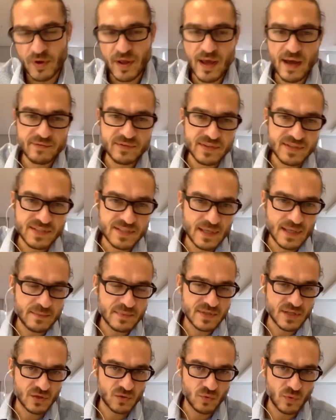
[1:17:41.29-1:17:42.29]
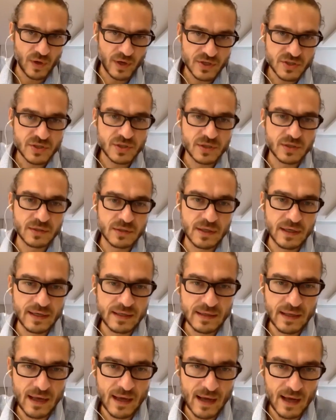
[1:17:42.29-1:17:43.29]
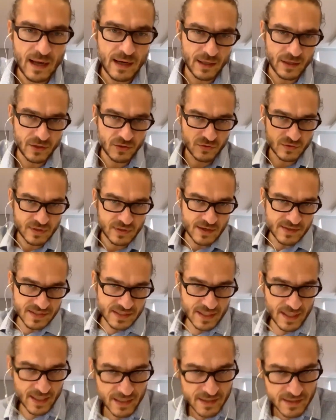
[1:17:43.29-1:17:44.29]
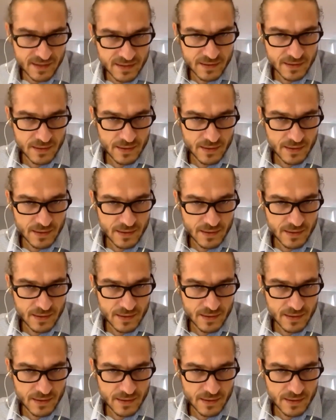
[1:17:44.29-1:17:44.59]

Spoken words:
have the same situation it had in 2008,